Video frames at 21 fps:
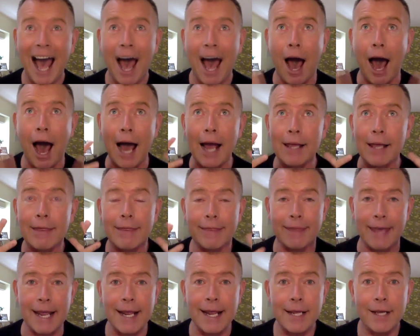I
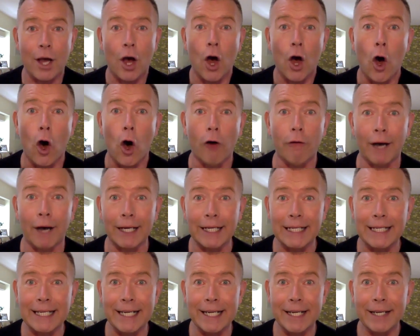think of
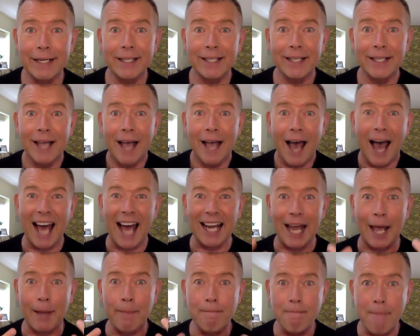ideas and
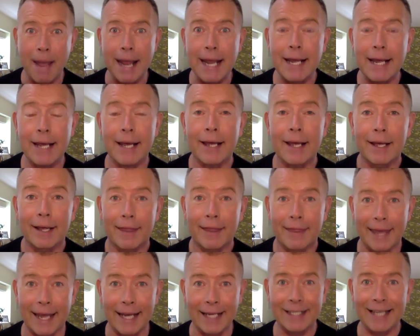I make
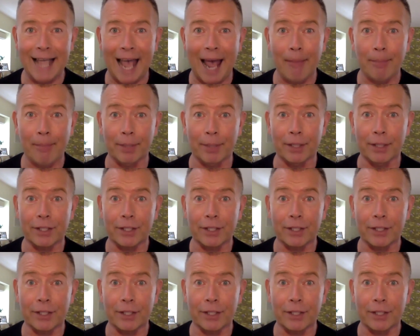things happen.